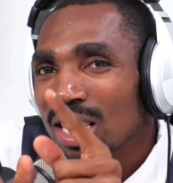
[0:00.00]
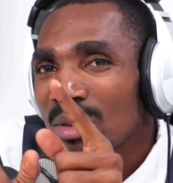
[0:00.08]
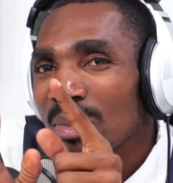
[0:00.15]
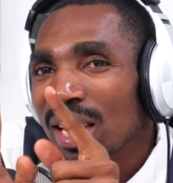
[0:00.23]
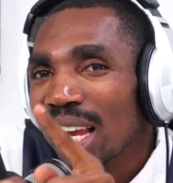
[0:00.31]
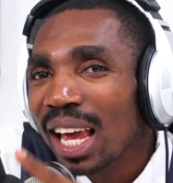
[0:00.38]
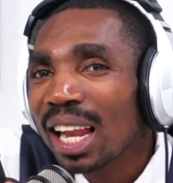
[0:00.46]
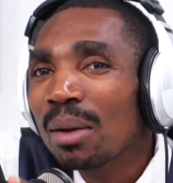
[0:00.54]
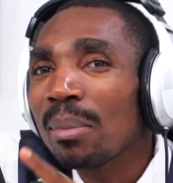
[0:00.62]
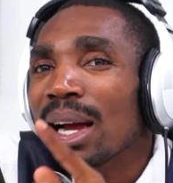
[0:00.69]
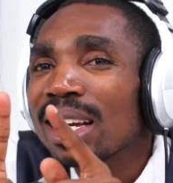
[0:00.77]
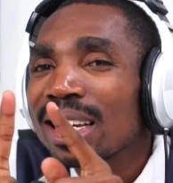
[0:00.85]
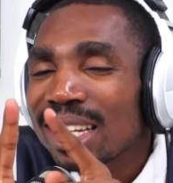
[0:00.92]
is being held
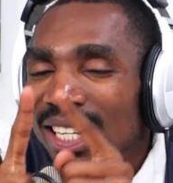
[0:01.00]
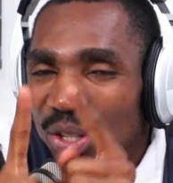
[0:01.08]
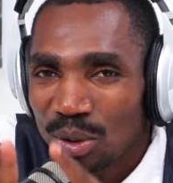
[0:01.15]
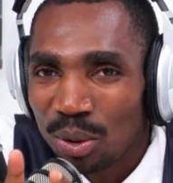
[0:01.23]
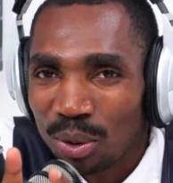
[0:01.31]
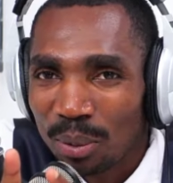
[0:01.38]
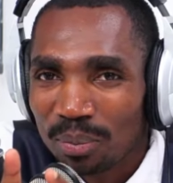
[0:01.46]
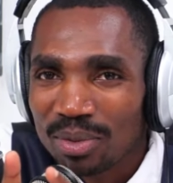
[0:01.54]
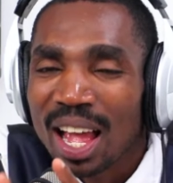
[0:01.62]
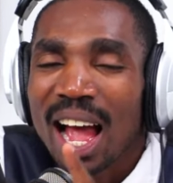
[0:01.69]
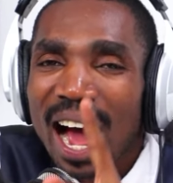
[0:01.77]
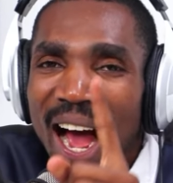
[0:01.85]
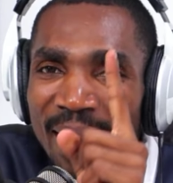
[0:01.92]
by Ndindi Nyoro.
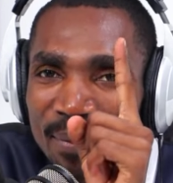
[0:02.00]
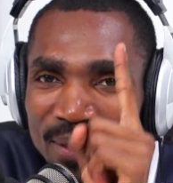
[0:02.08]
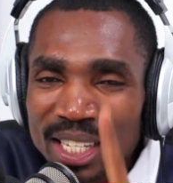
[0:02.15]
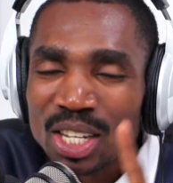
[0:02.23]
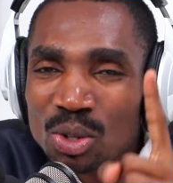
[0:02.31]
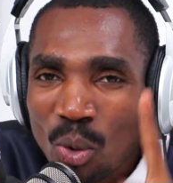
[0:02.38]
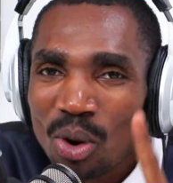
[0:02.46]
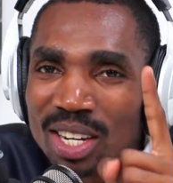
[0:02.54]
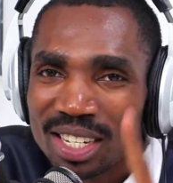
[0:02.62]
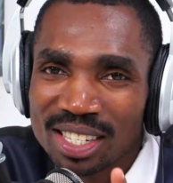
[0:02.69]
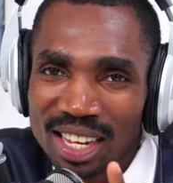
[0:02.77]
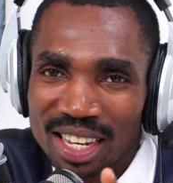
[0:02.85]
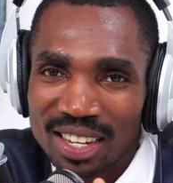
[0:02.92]
And this is what
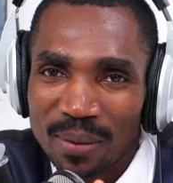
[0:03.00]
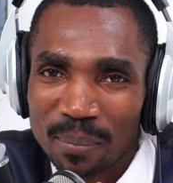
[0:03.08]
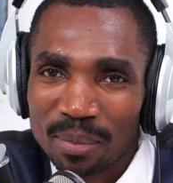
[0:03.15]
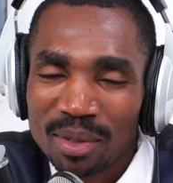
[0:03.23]
he's saying.